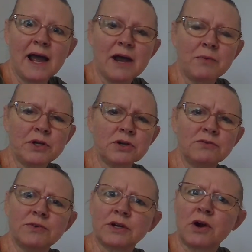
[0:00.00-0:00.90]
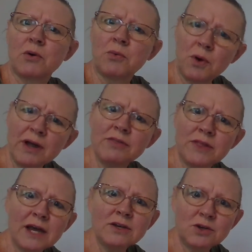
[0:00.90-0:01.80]
and we couldn't figure out what
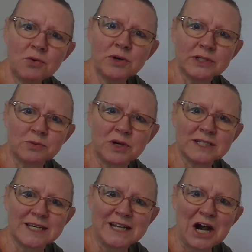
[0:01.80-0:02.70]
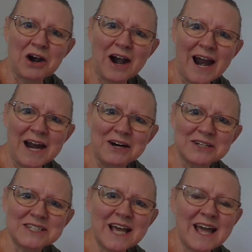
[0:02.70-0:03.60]
that noise was in our
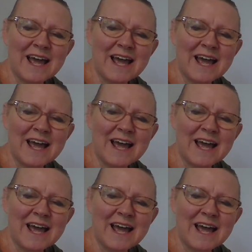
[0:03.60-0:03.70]
house.